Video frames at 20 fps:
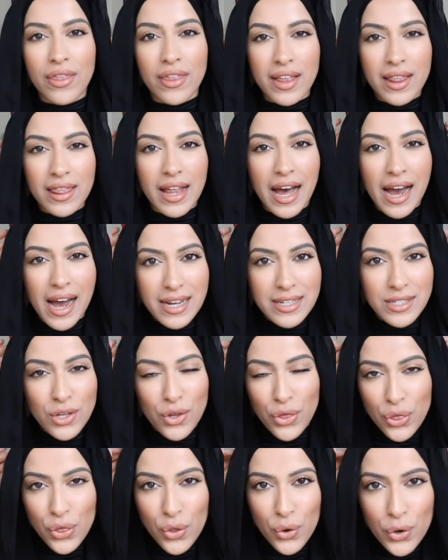the last
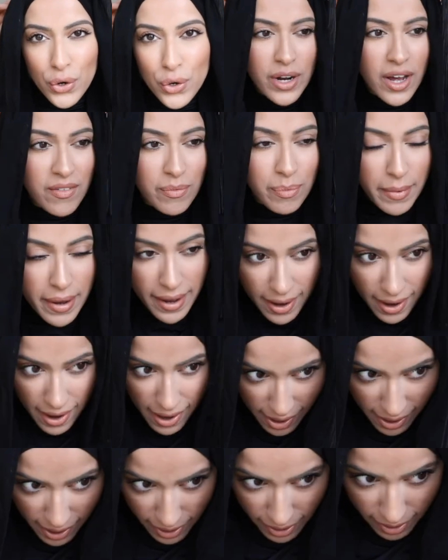third of my
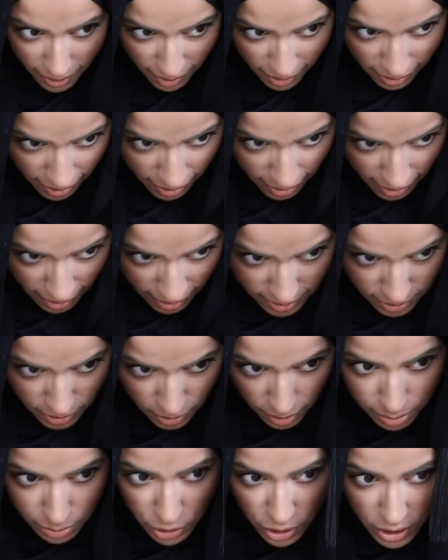head so
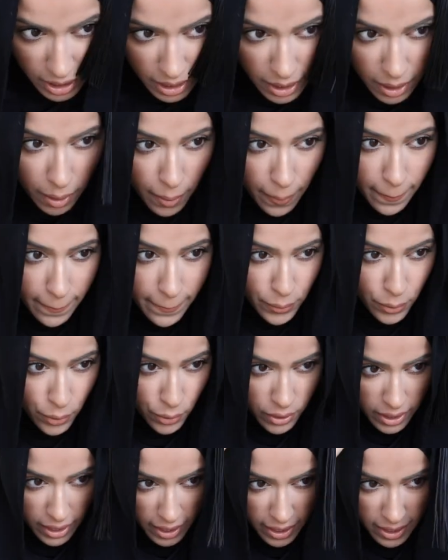I'm just like
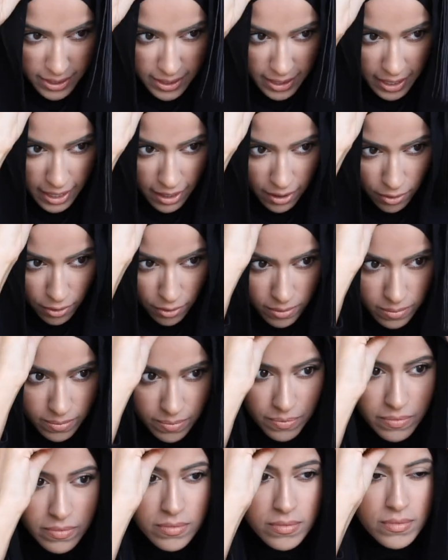pulling it down.